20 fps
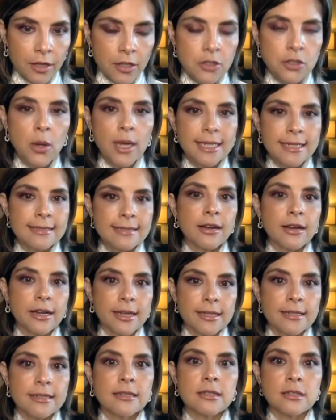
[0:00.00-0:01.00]
So I
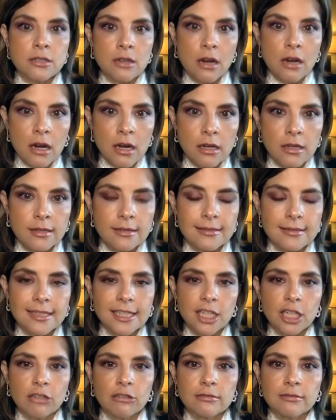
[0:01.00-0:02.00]
decided to start,
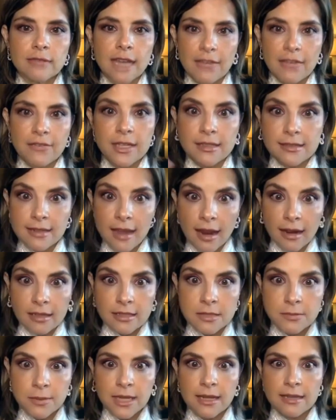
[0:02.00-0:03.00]
you know, having
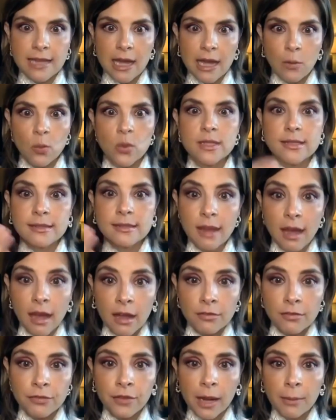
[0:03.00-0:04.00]
sex, because that was
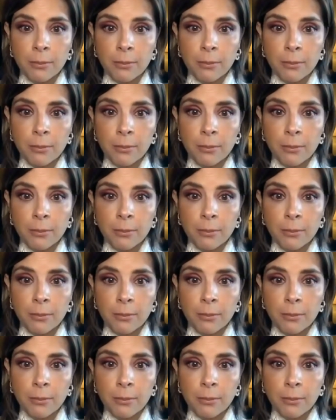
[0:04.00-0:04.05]
love.